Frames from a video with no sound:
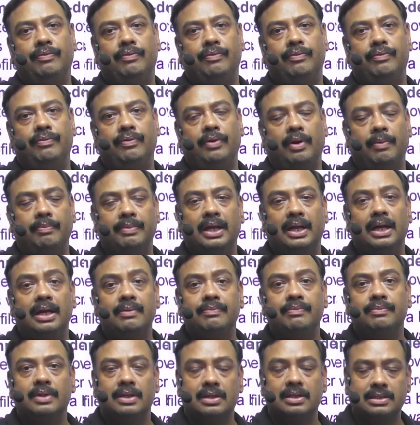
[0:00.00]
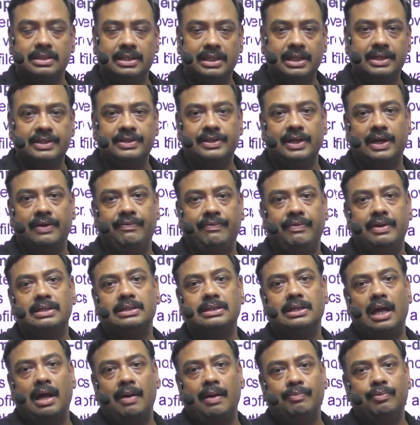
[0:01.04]
from the sea surface
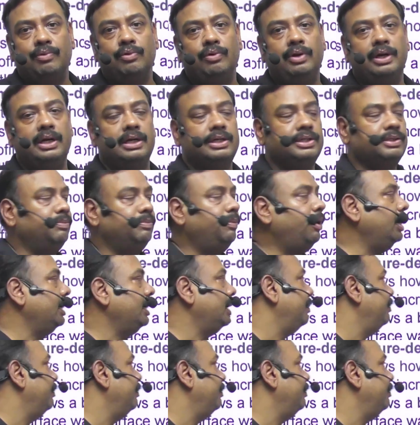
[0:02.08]
up to its bottom.